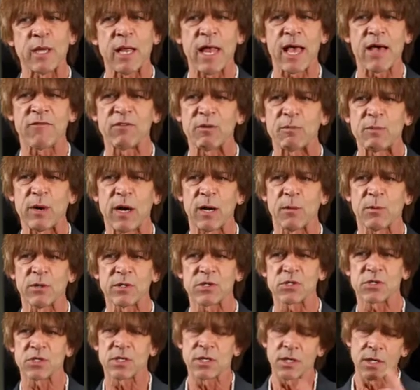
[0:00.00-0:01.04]
and have it
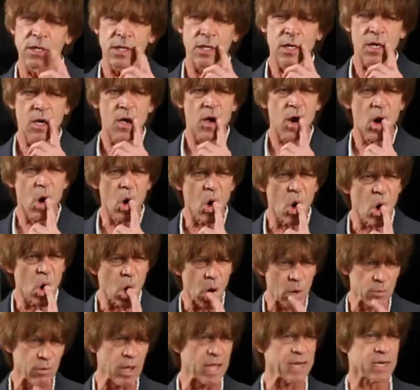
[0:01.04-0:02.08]
published,
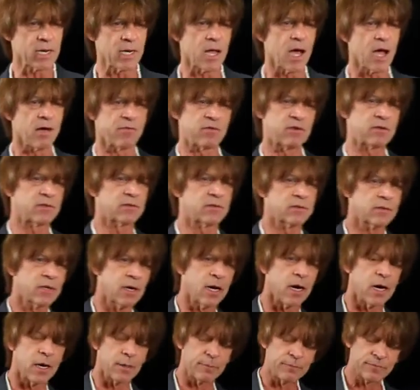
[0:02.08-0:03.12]
or write a novel.
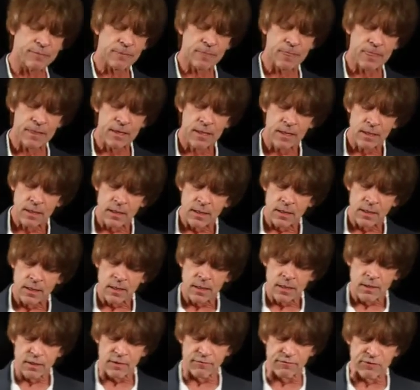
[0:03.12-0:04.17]

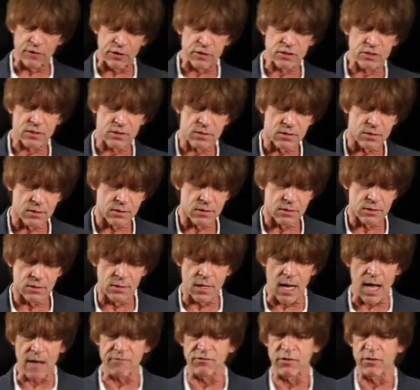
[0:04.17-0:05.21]
The first
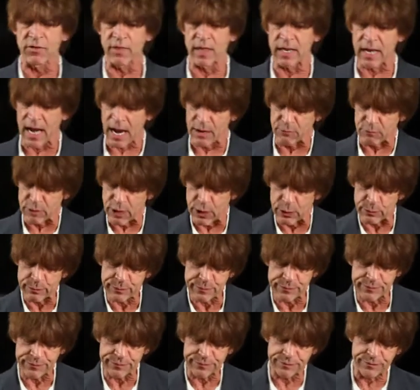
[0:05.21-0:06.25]
novel that I wrote,
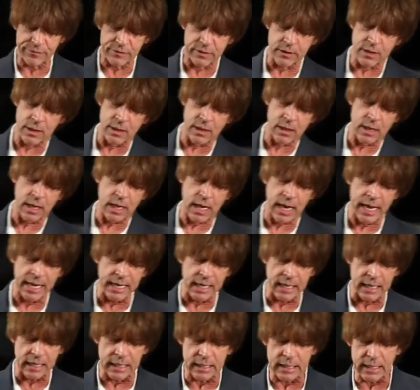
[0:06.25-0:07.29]

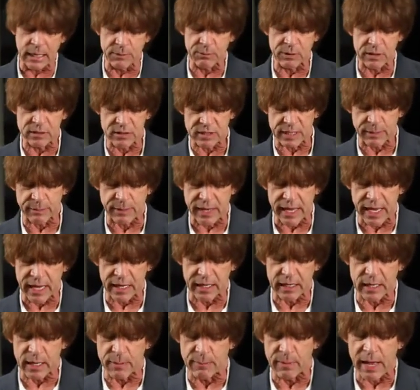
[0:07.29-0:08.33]
I'm going to skip
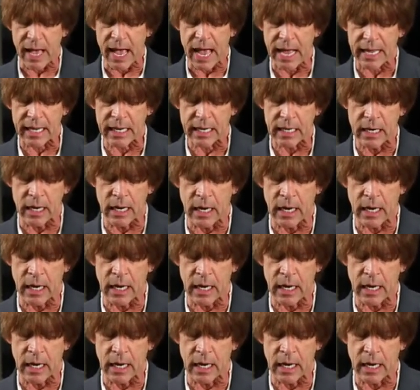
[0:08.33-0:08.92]
ahead and come back.